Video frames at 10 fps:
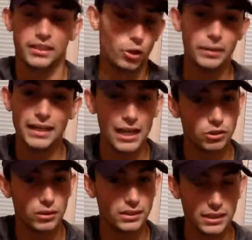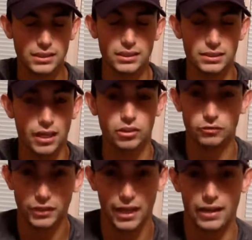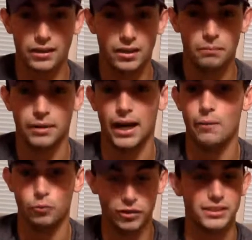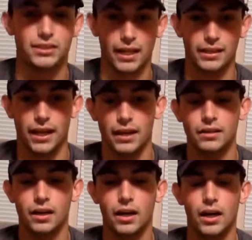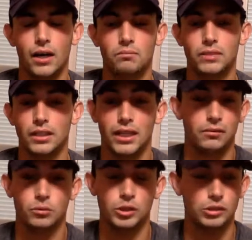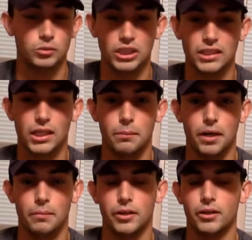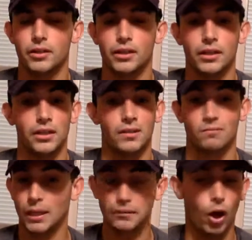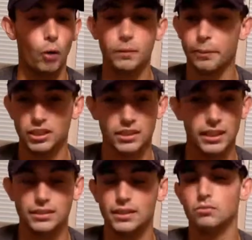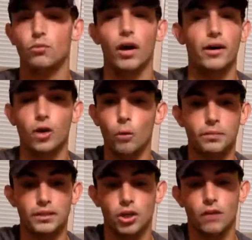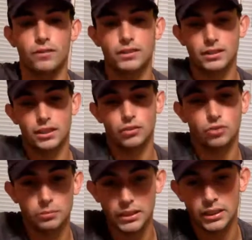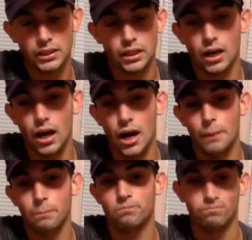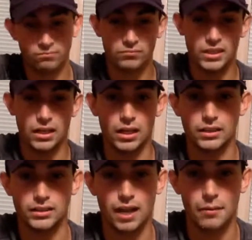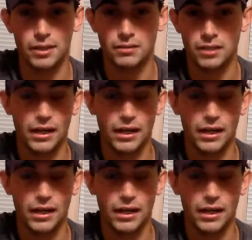There will be an asterisk next to this title if we get it, but I am willing to take that. Again, we just got to keep it up here. Hope the pitching stays this well, and hope that the offense continues to be this dominant.